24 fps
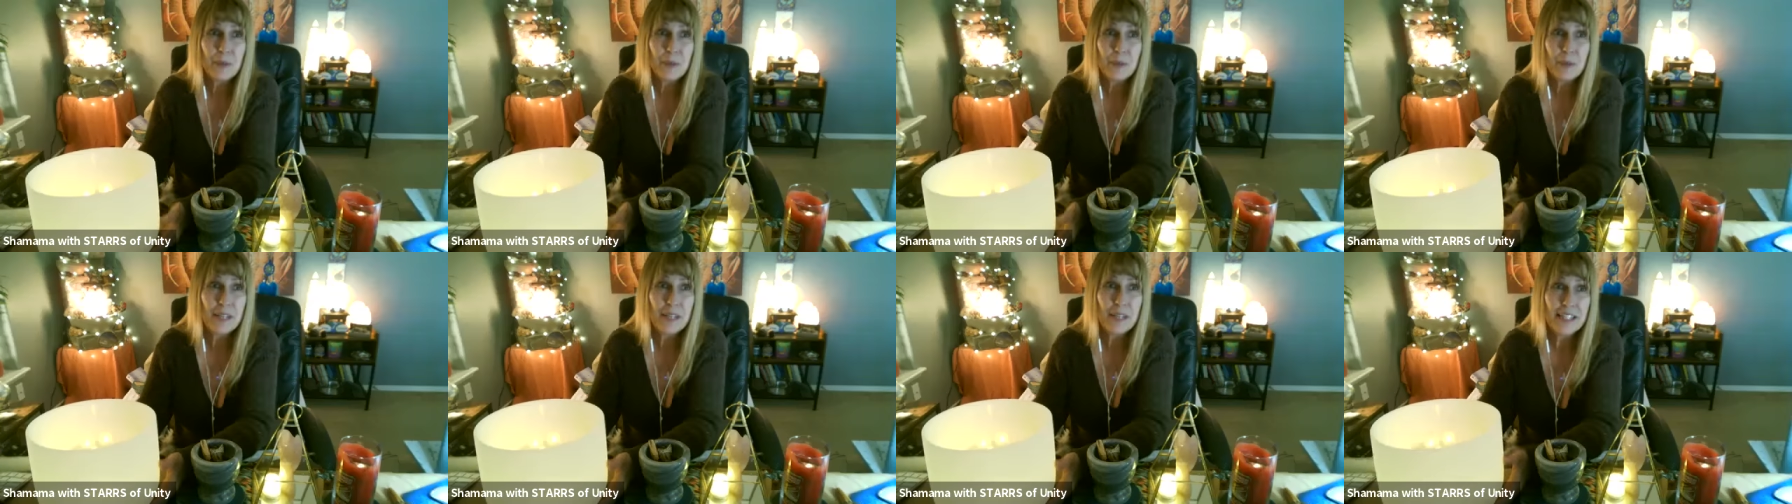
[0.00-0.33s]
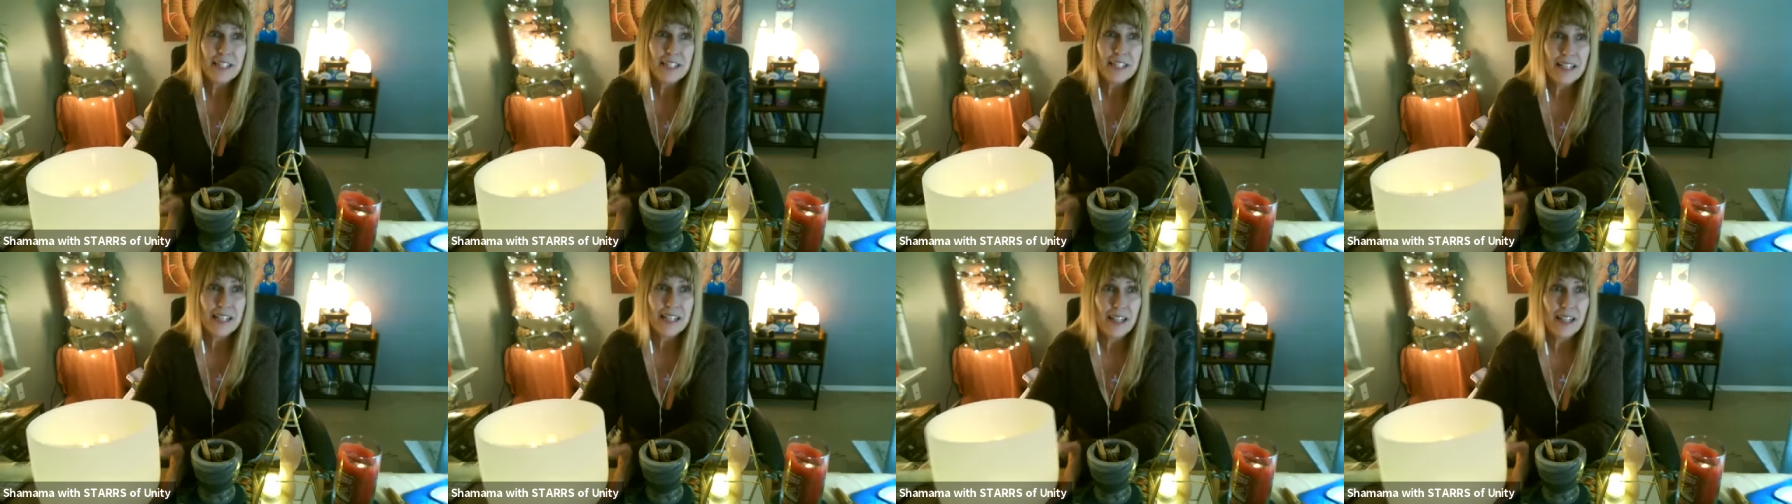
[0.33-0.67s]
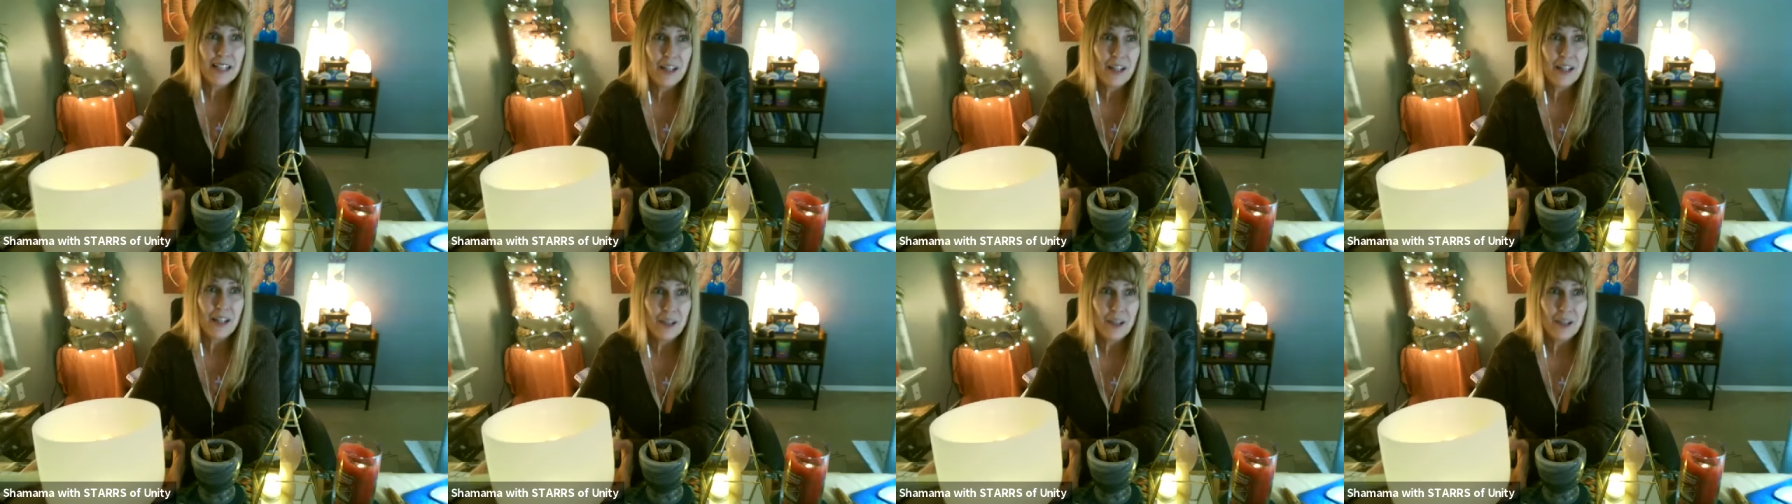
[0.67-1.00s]
she's been
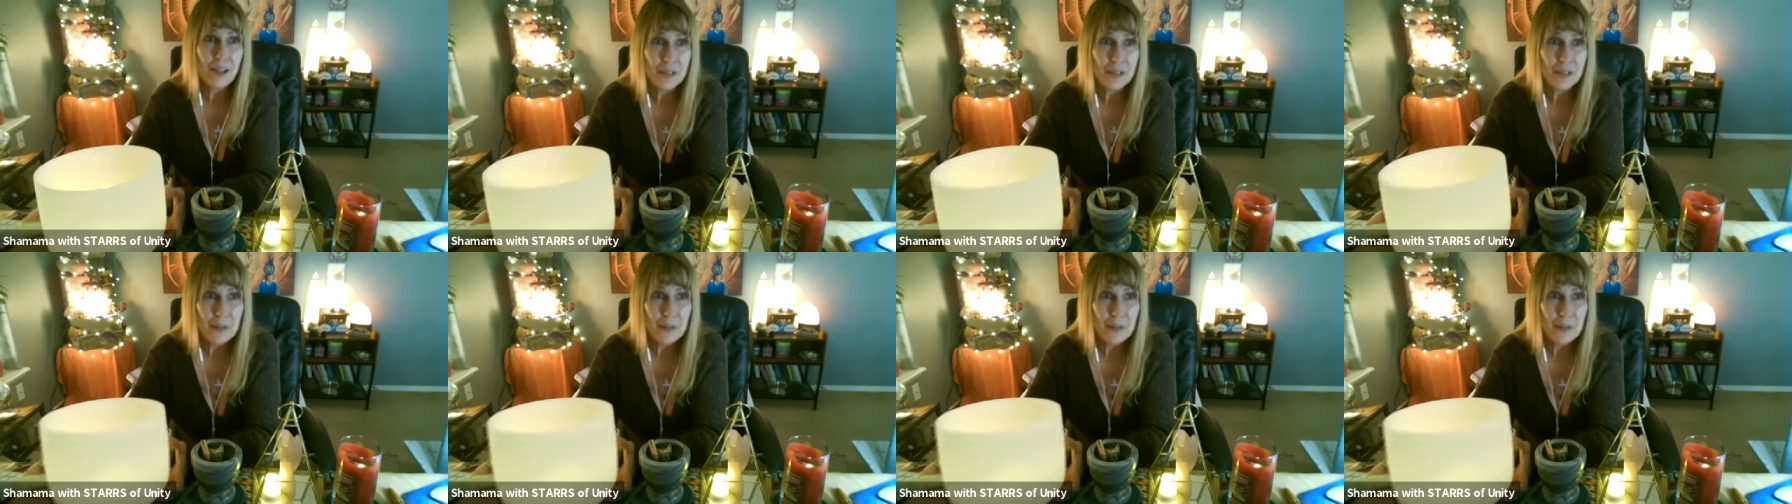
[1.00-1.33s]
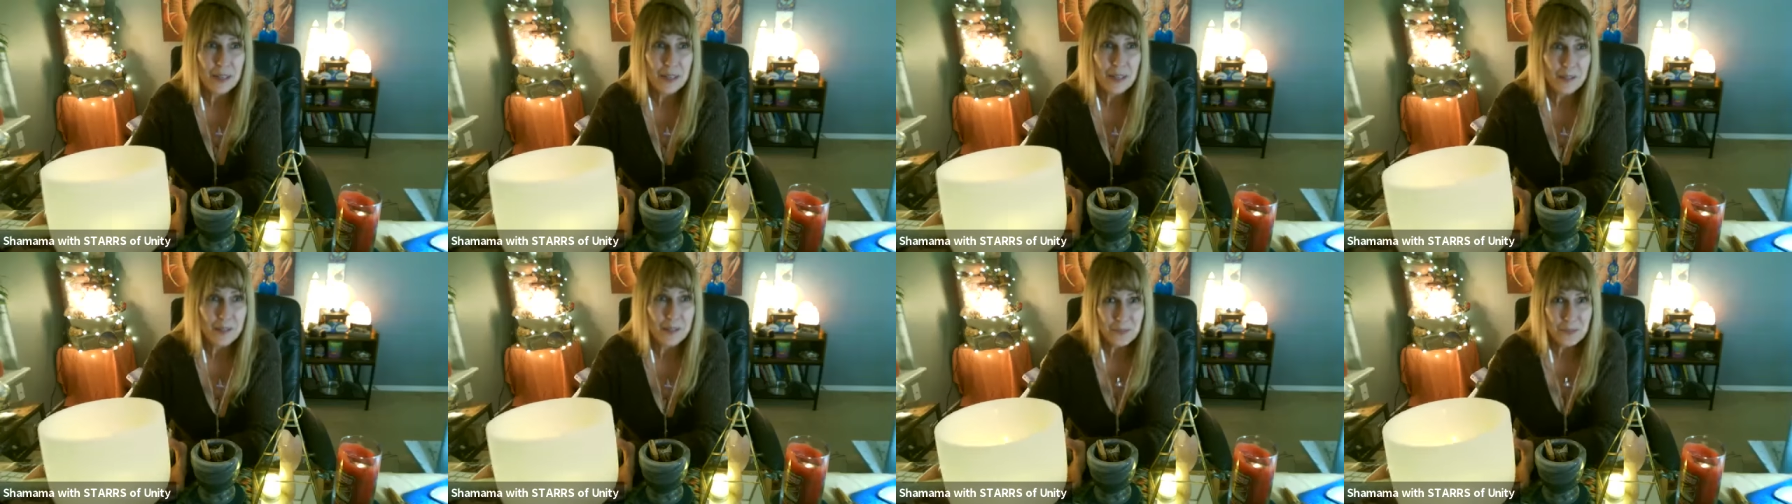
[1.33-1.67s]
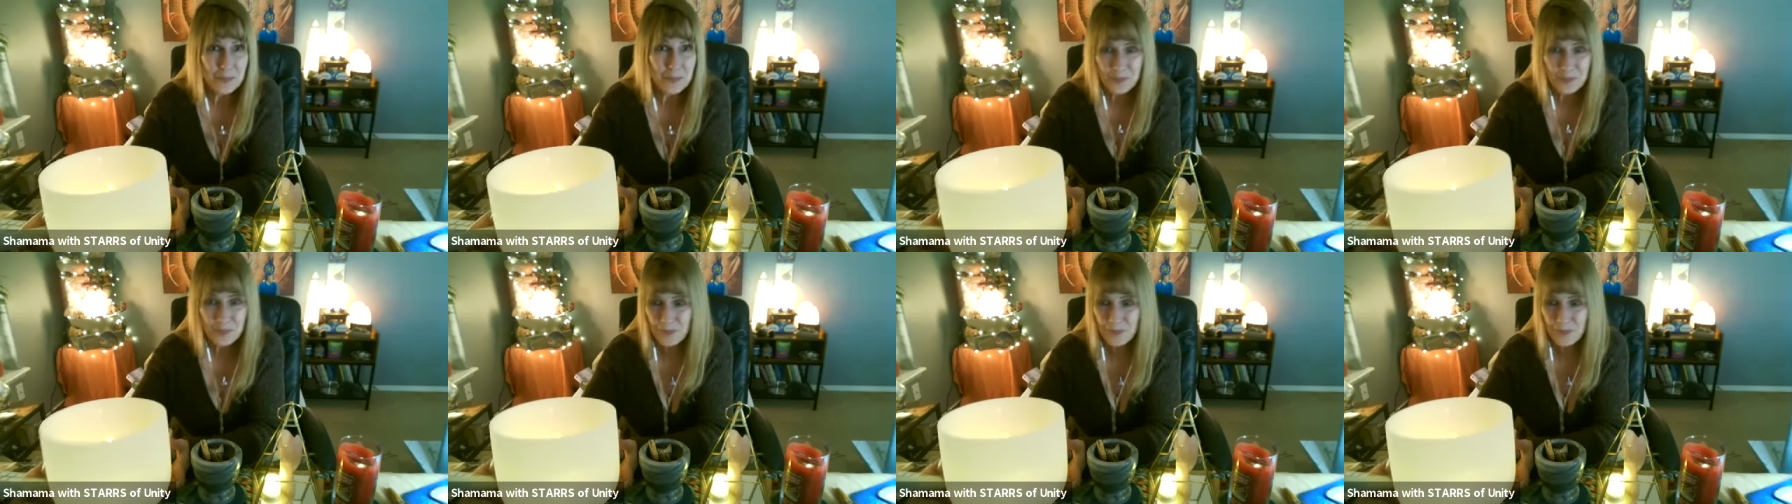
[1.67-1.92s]
meditating a lot longer than me.